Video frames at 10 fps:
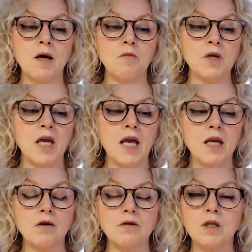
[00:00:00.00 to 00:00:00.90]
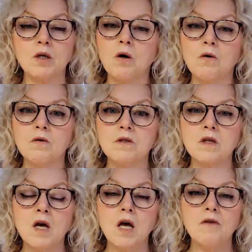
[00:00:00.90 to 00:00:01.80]
And we anchored the codes
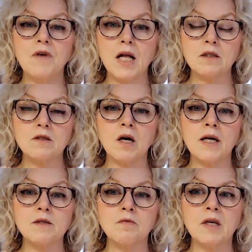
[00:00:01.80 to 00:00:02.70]
Valentine's